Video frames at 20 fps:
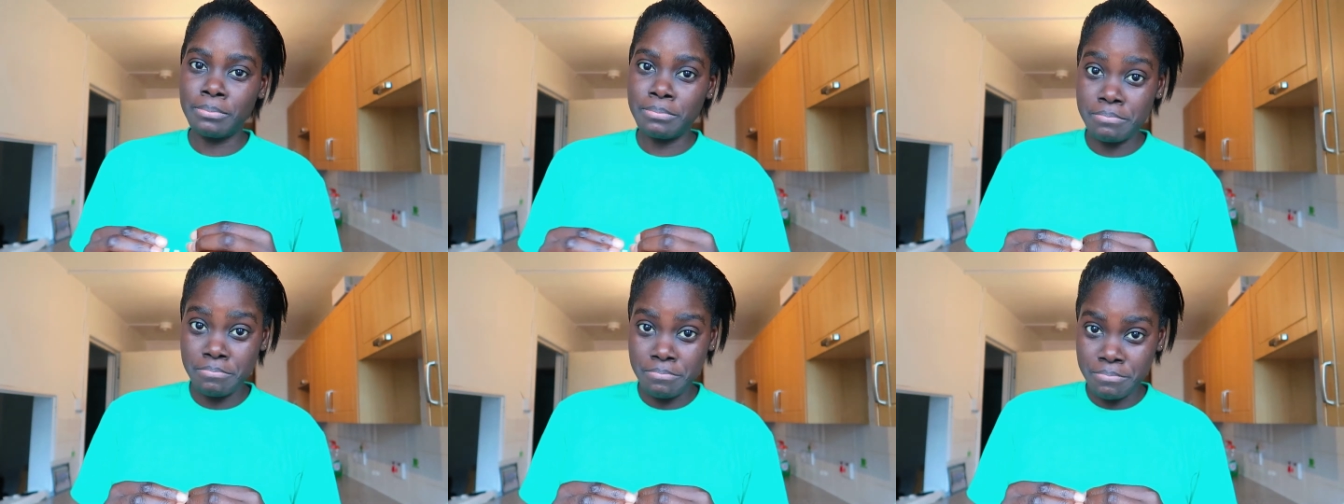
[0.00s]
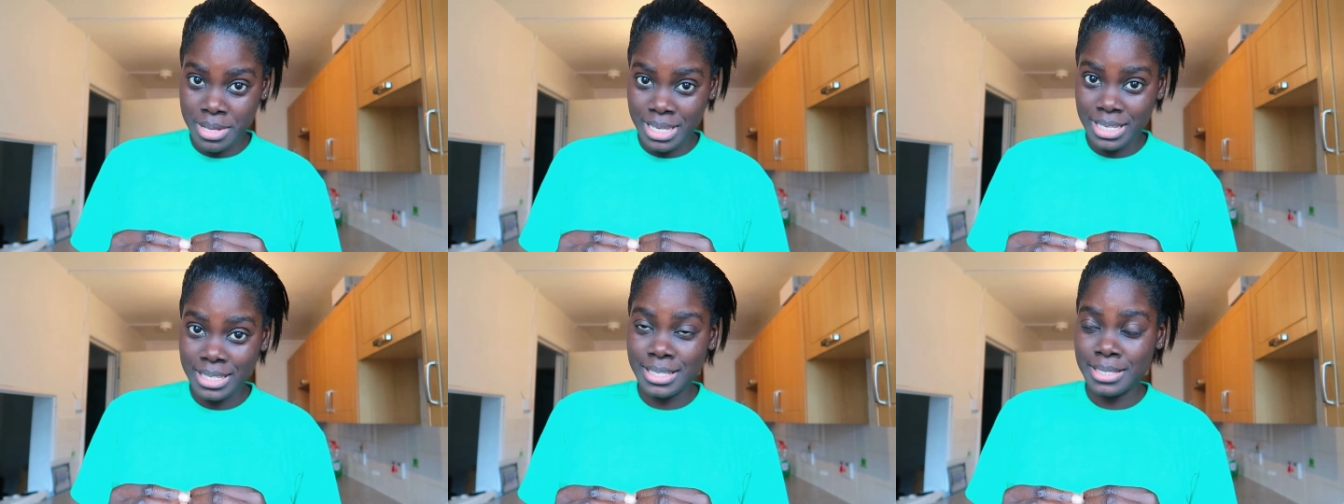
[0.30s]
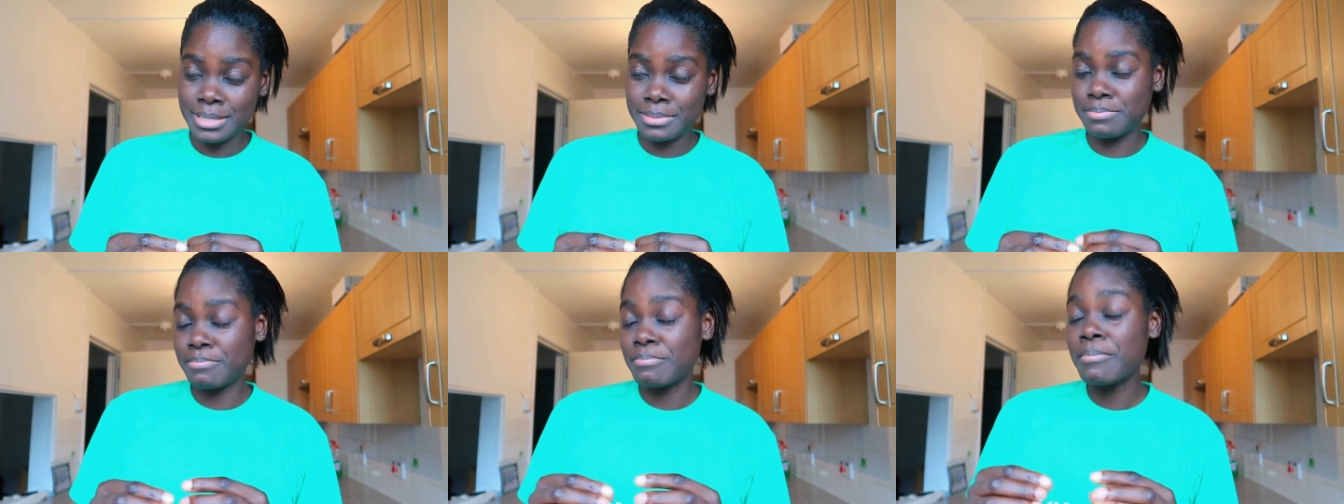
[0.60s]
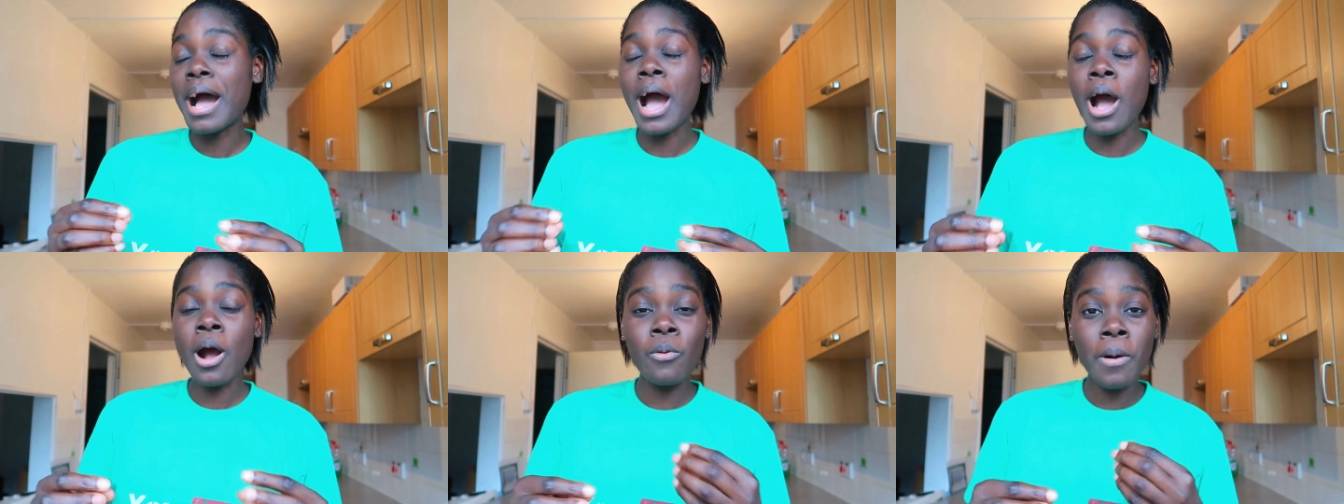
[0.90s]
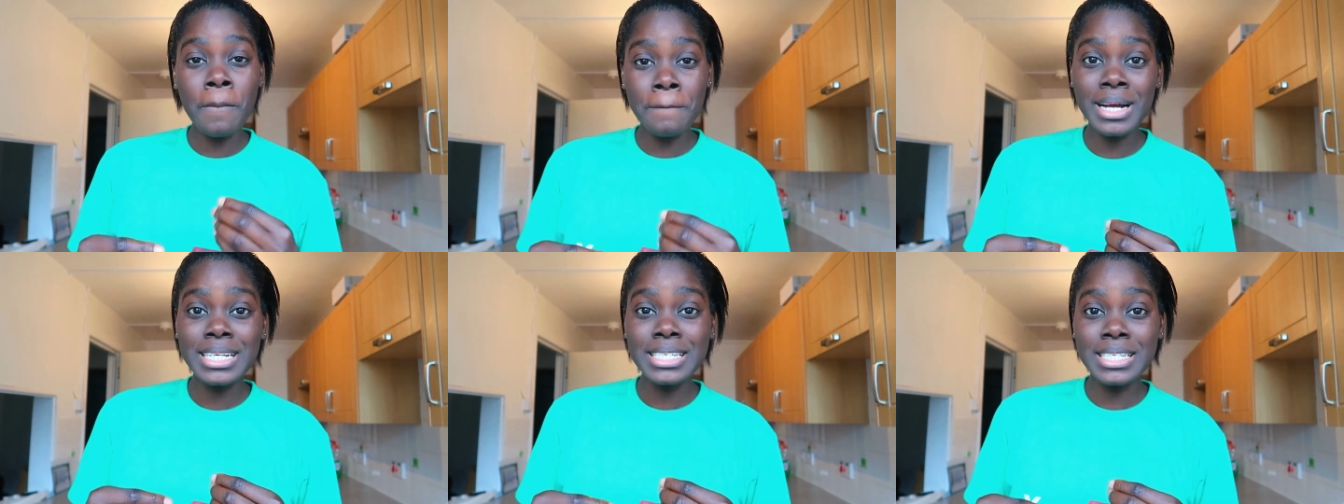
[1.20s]
Miss
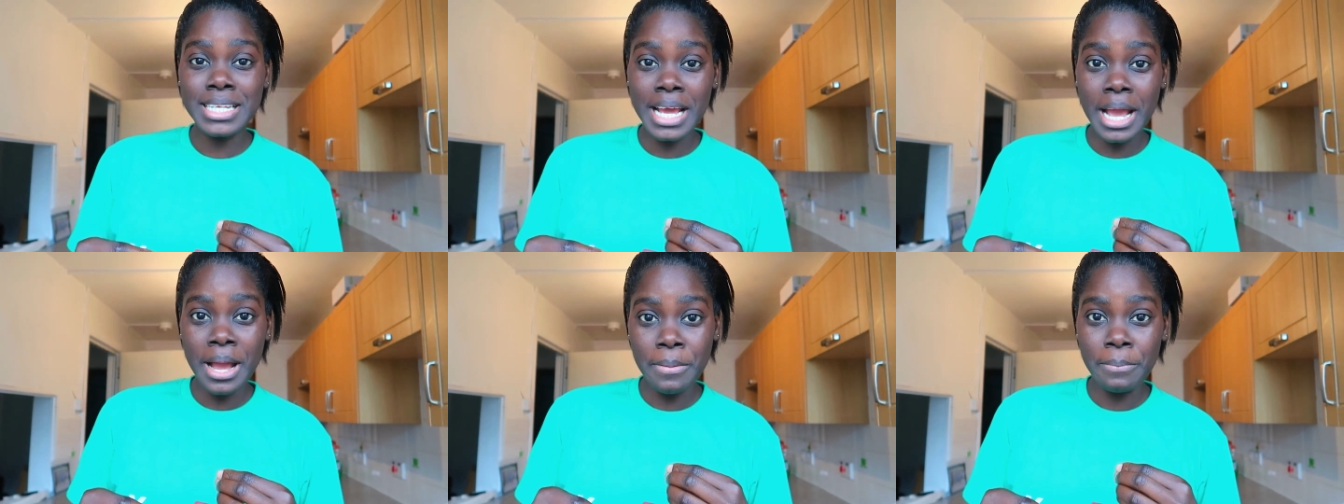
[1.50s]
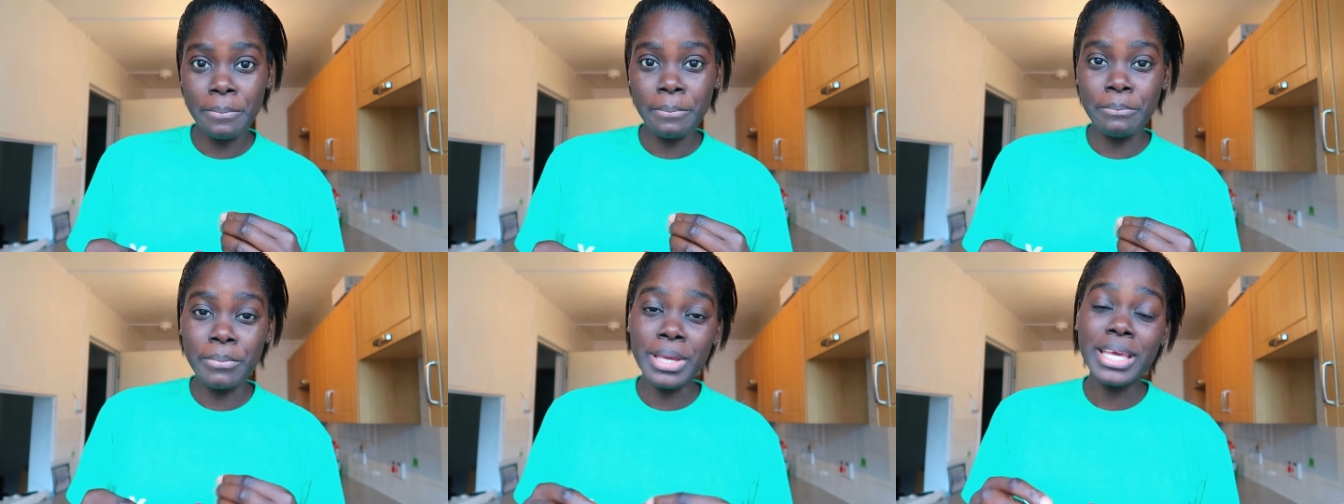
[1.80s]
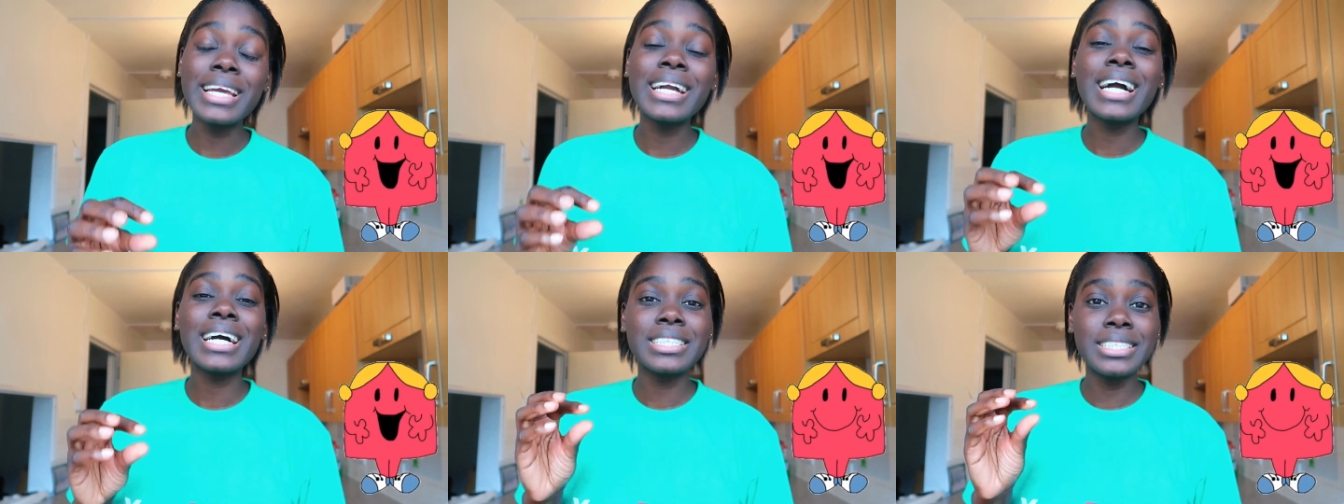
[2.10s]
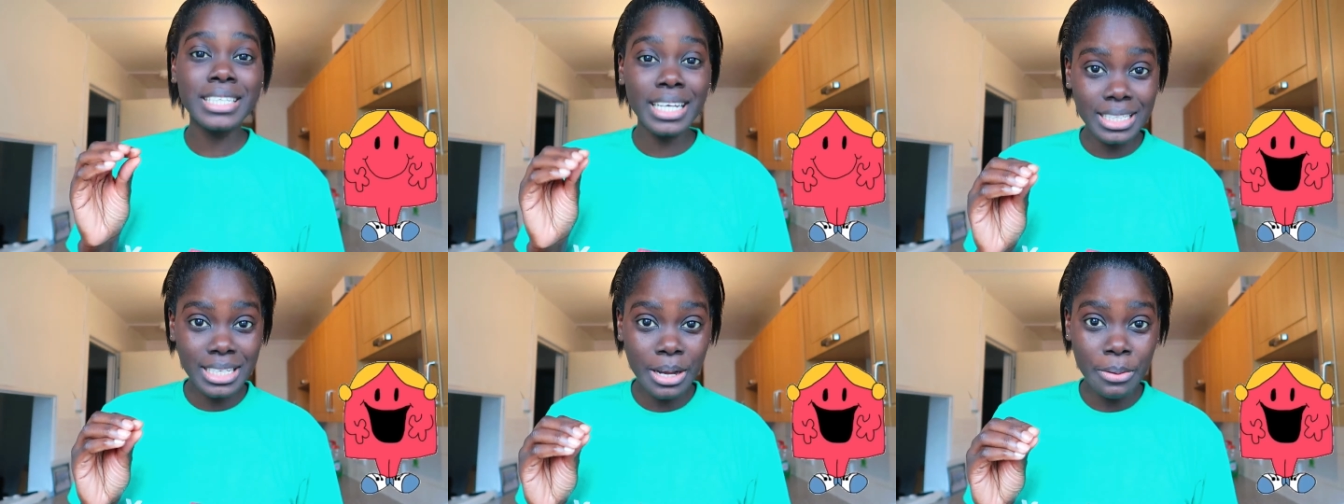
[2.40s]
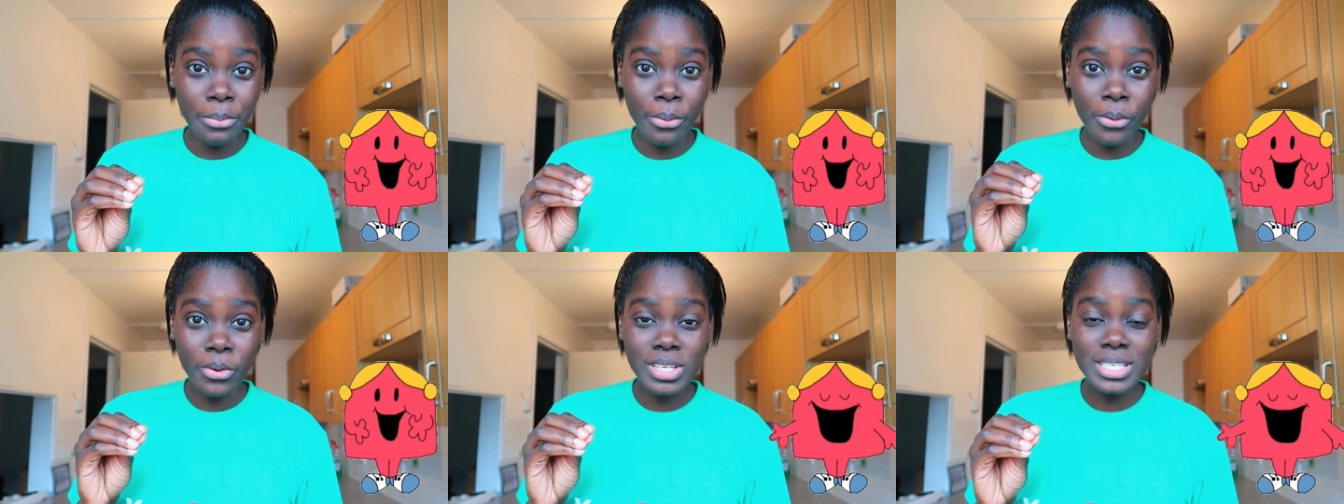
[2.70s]
our madam being a
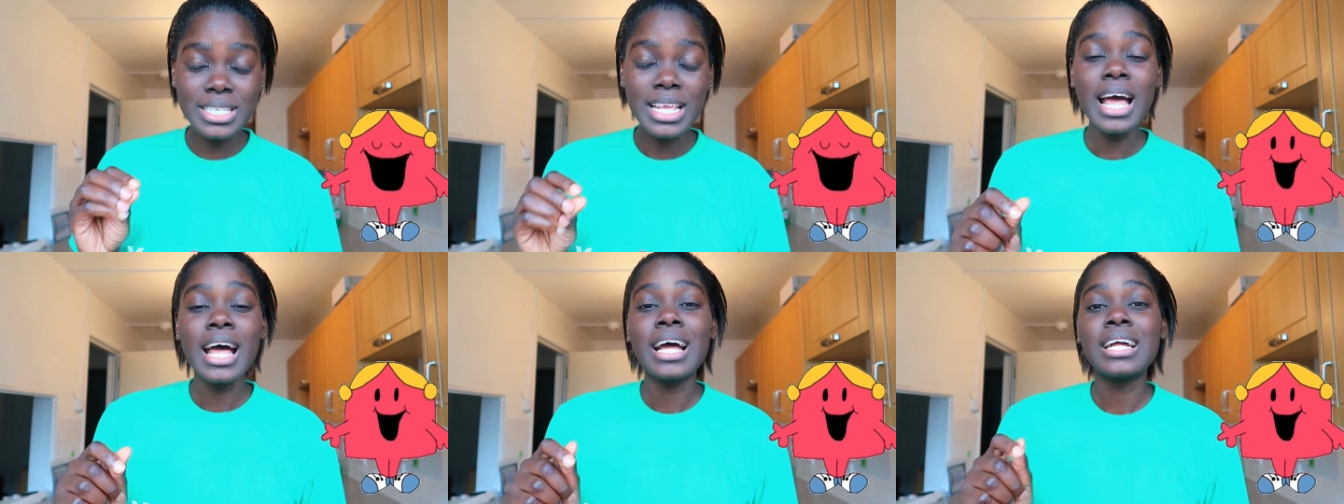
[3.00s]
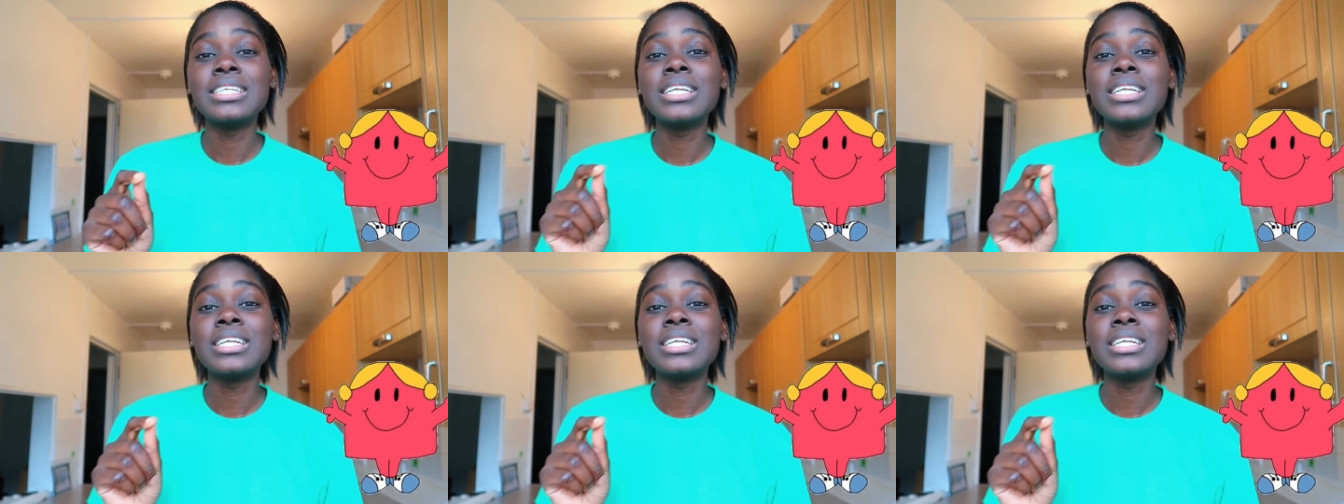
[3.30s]
chatterbox.